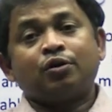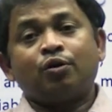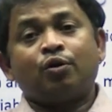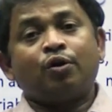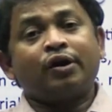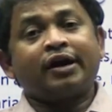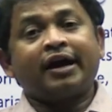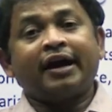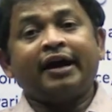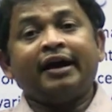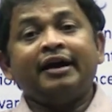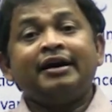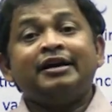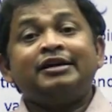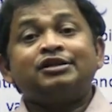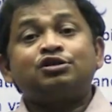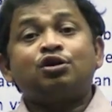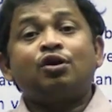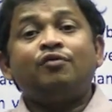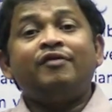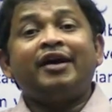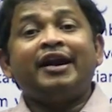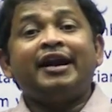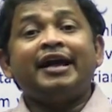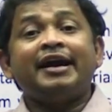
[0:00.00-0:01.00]
Okay,
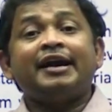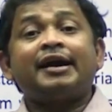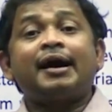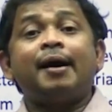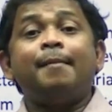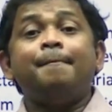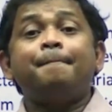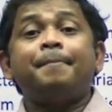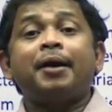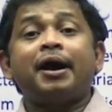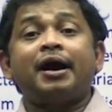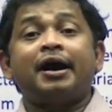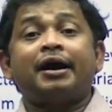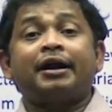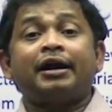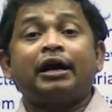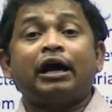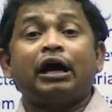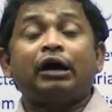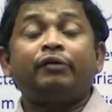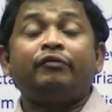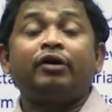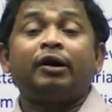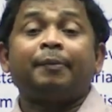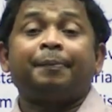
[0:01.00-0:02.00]
so when I compare
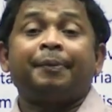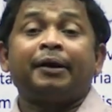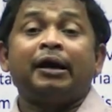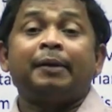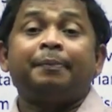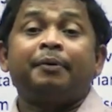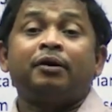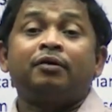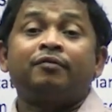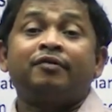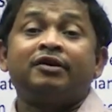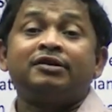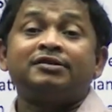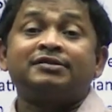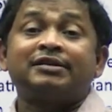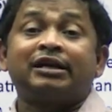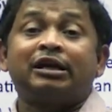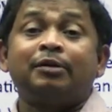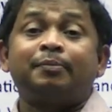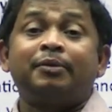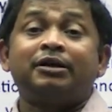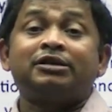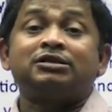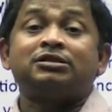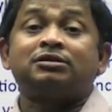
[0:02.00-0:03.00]
your paper 1
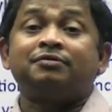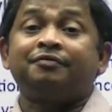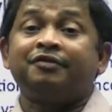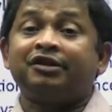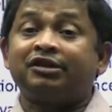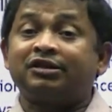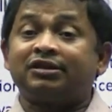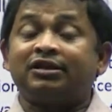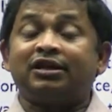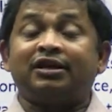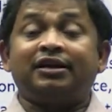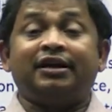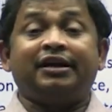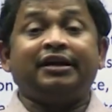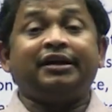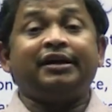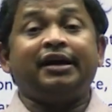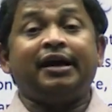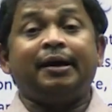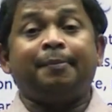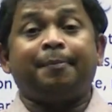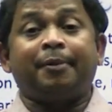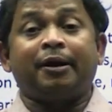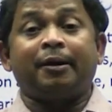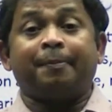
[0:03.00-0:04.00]
syllabus with the
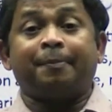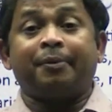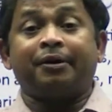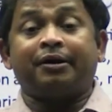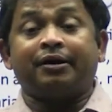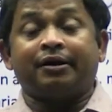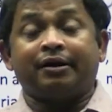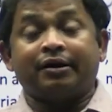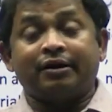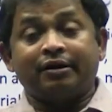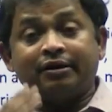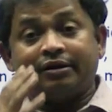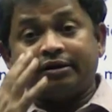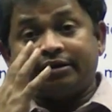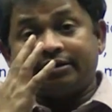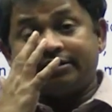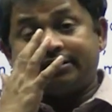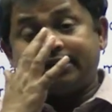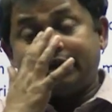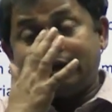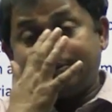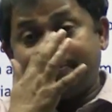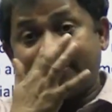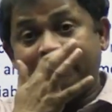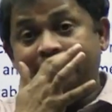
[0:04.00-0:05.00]
DA paper
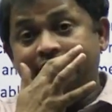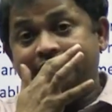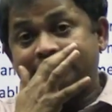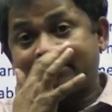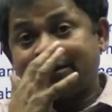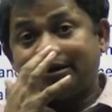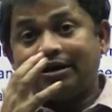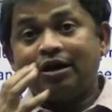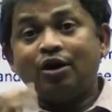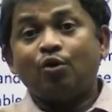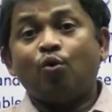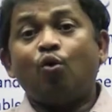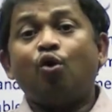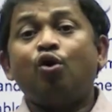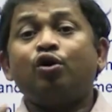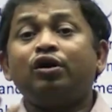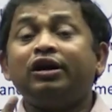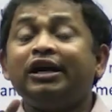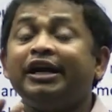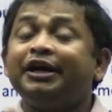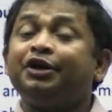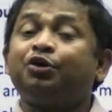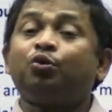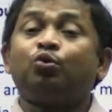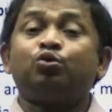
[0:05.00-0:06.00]
syllabus,
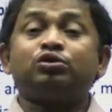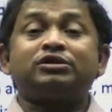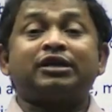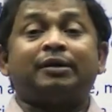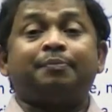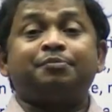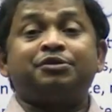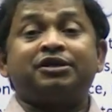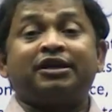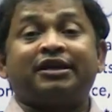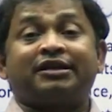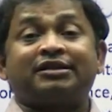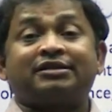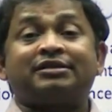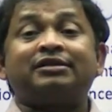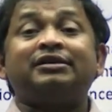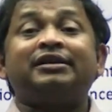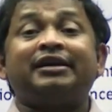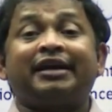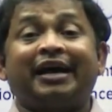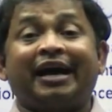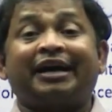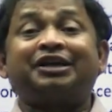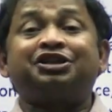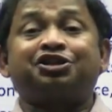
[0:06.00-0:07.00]
only 2 subjects
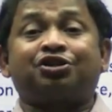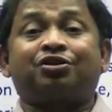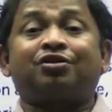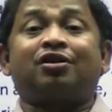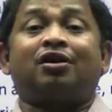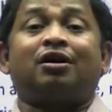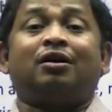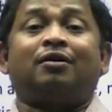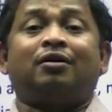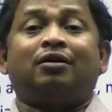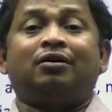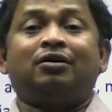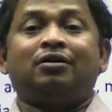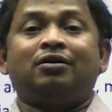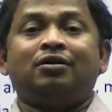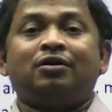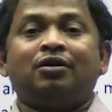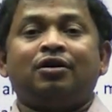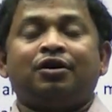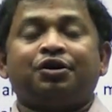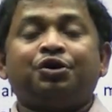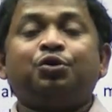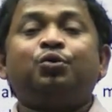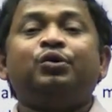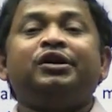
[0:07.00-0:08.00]
extra
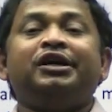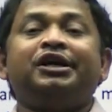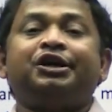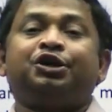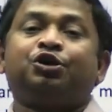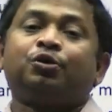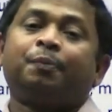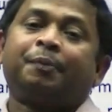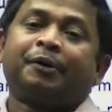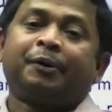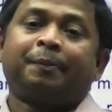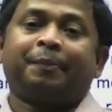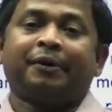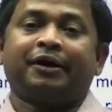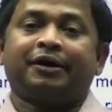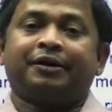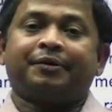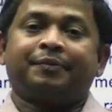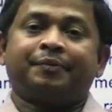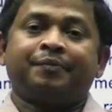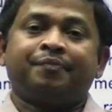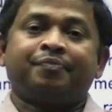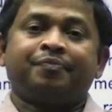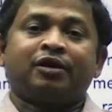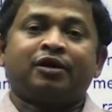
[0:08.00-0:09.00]
you need to prepare.
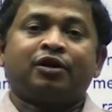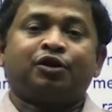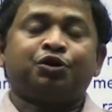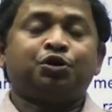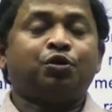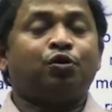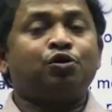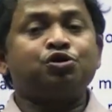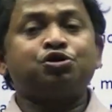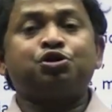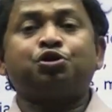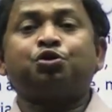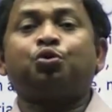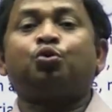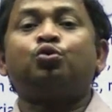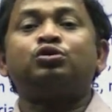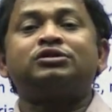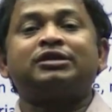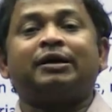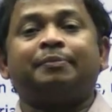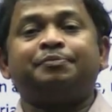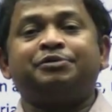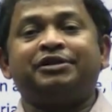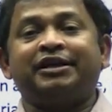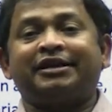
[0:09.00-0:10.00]
Those 2
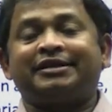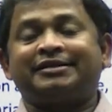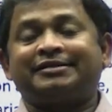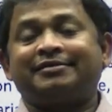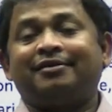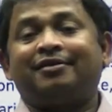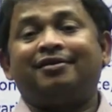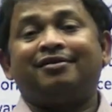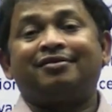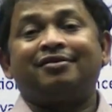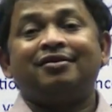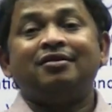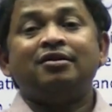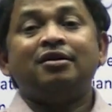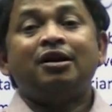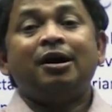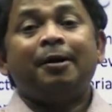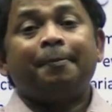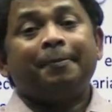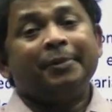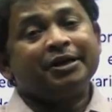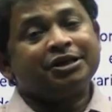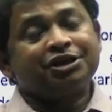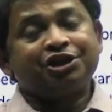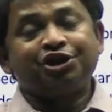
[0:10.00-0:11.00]
subjects are
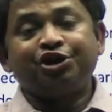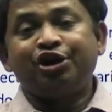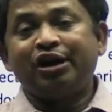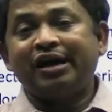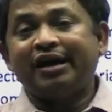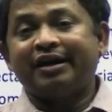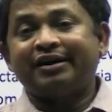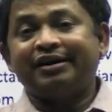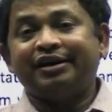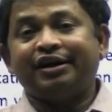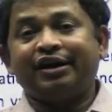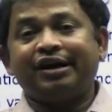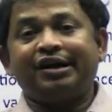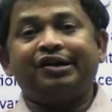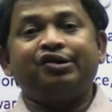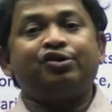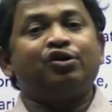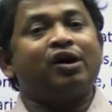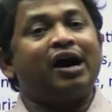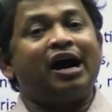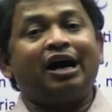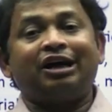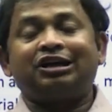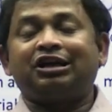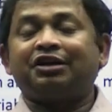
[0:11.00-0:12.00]
machine learning and
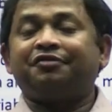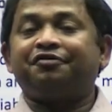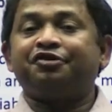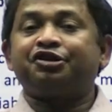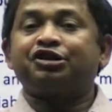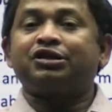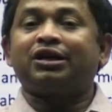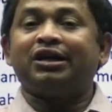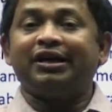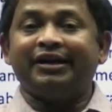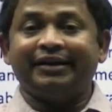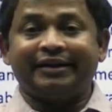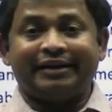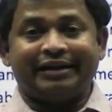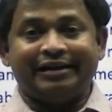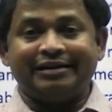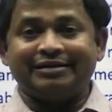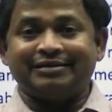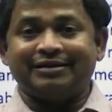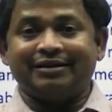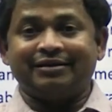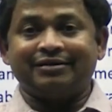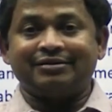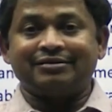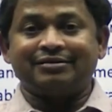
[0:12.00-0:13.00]
artificial
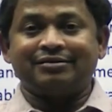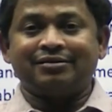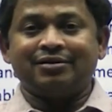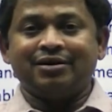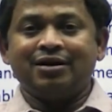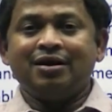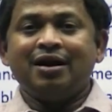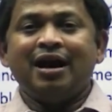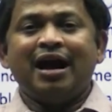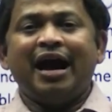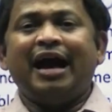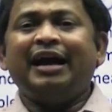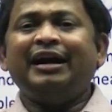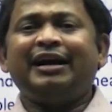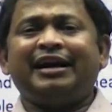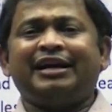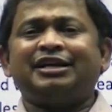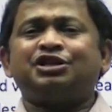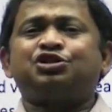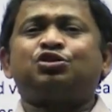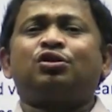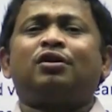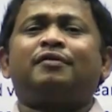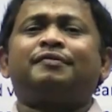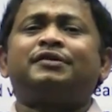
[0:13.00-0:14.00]
intelligence, and
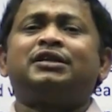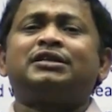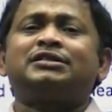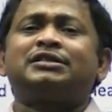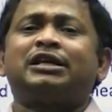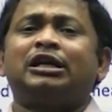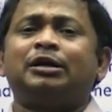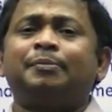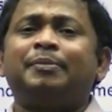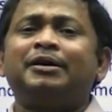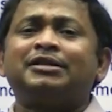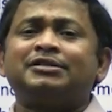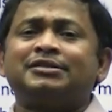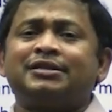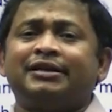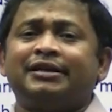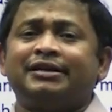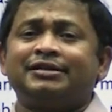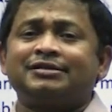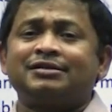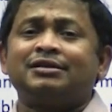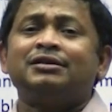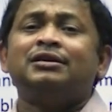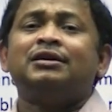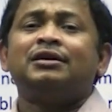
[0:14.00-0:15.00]
rest of the syllabus
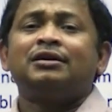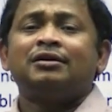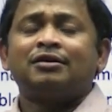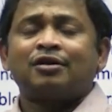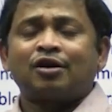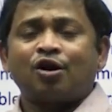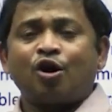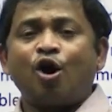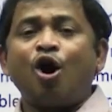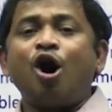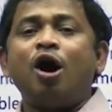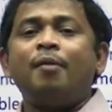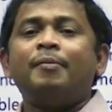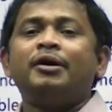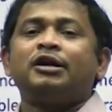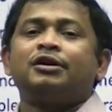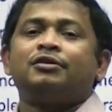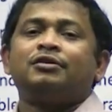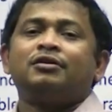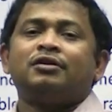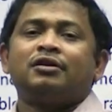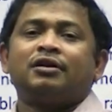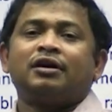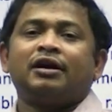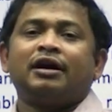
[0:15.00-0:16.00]
is
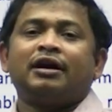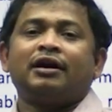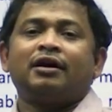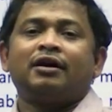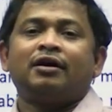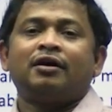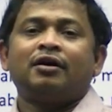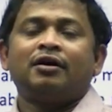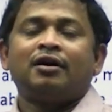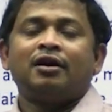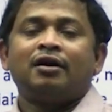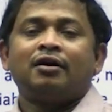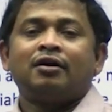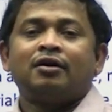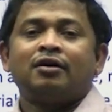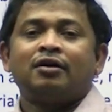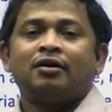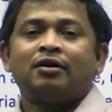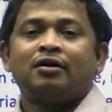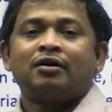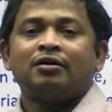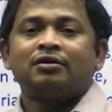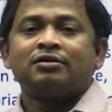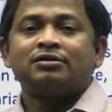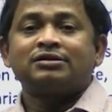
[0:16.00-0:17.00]
common
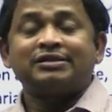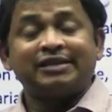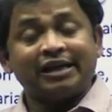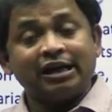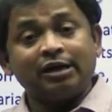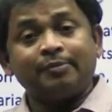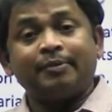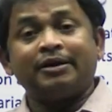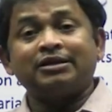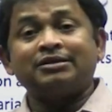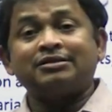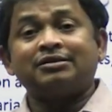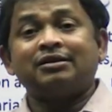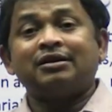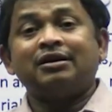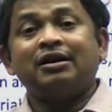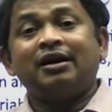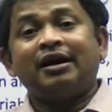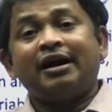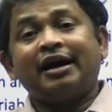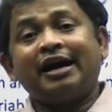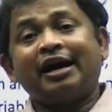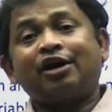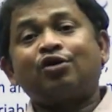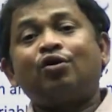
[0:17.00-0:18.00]
syllabus
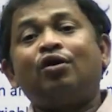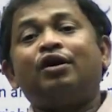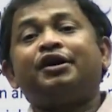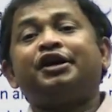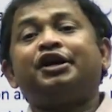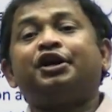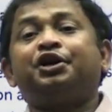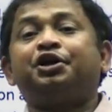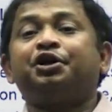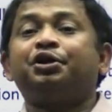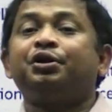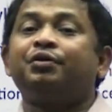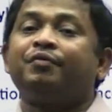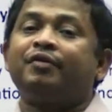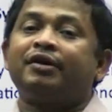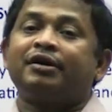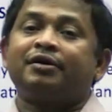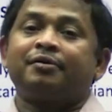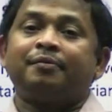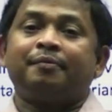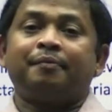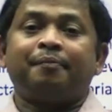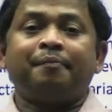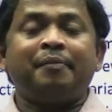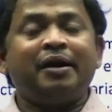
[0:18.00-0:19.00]
according to
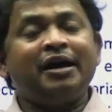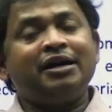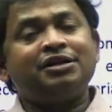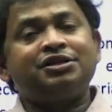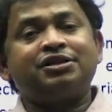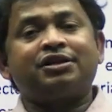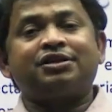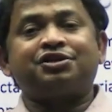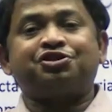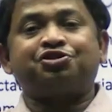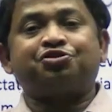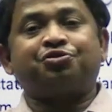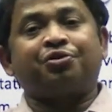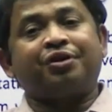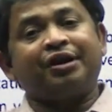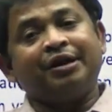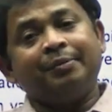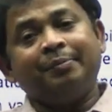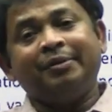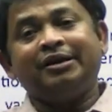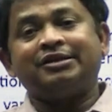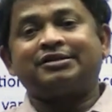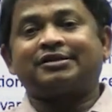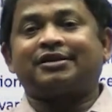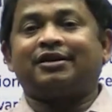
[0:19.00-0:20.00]
your major
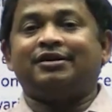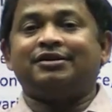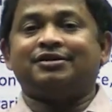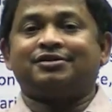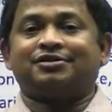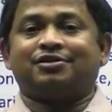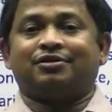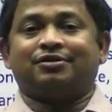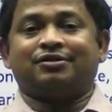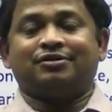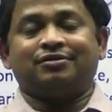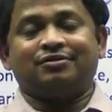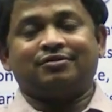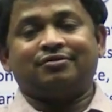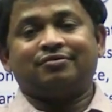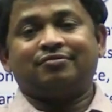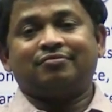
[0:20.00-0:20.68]
stream is concerned.